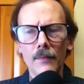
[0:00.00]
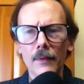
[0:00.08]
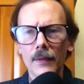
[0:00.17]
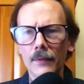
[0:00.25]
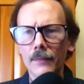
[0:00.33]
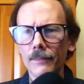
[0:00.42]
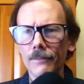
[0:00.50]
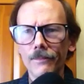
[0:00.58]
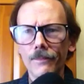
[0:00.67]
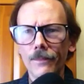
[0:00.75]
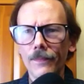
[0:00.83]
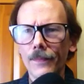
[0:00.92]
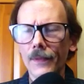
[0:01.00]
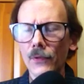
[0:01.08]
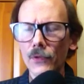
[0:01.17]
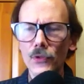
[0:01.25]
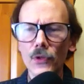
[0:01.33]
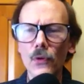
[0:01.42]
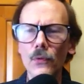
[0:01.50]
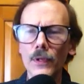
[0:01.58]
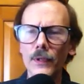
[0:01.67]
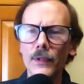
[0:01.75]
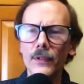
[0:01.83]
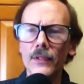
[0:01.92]
But there was no
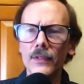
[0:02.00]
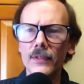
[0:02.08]
witnesses,